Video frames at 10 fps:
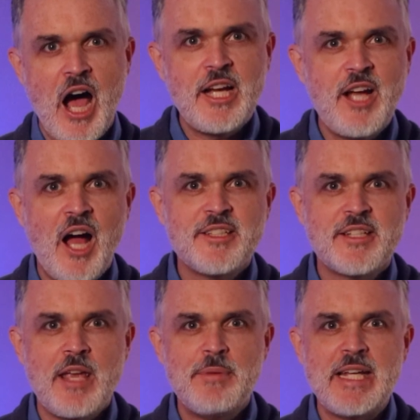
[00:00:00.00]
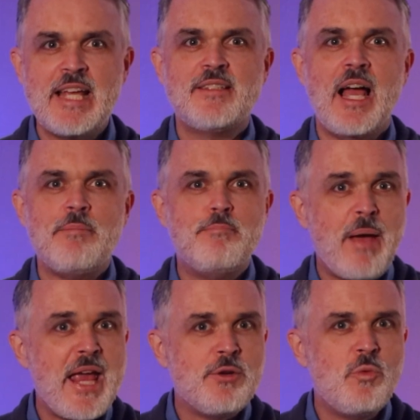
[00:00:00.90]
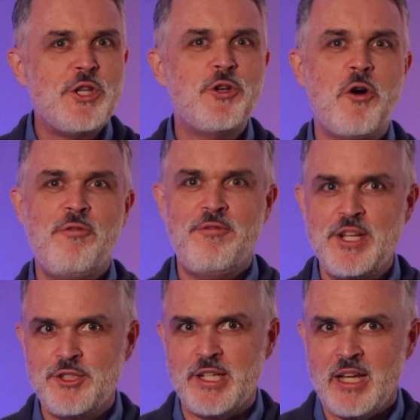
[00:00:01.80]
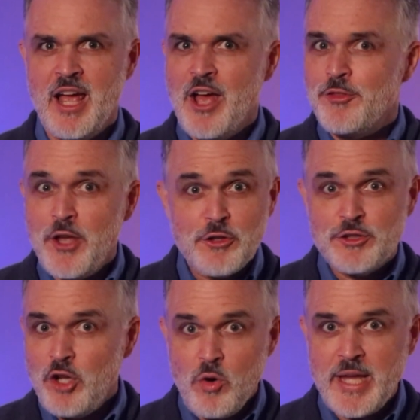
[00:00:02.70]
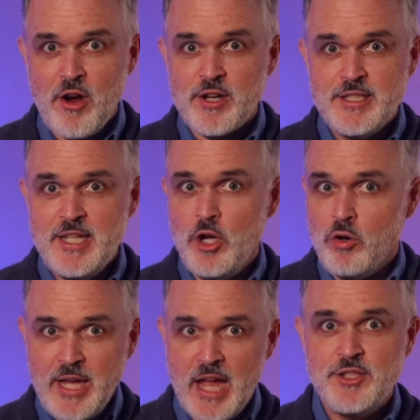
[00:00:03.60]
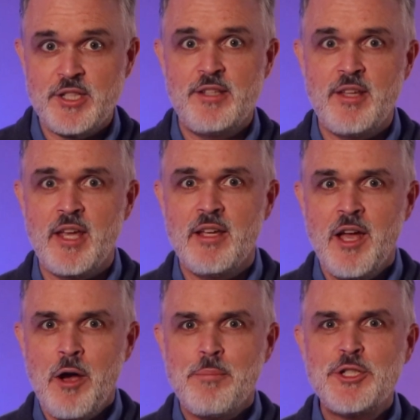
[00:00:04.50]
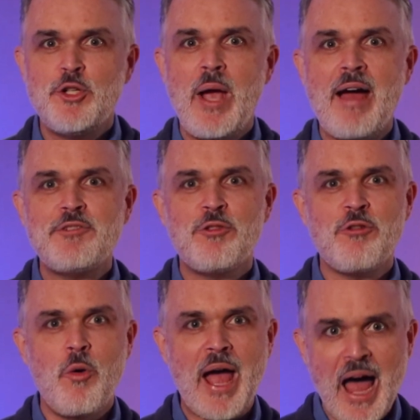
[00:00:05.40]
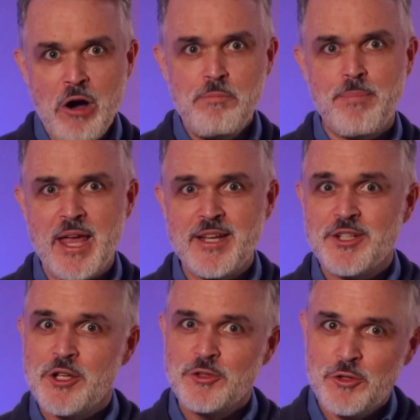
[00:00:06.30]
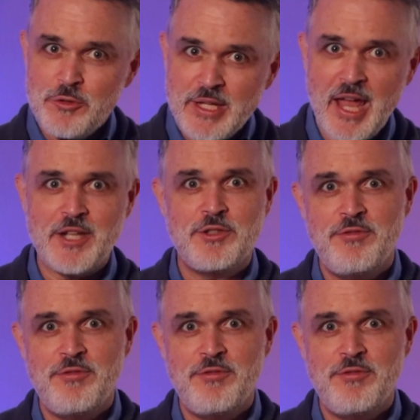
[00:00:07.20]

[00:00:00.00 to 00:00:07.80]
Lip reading: A God statement is like bait when you go fishing. There's no guarantee you'll catch anything, but you have to throw out bait to catch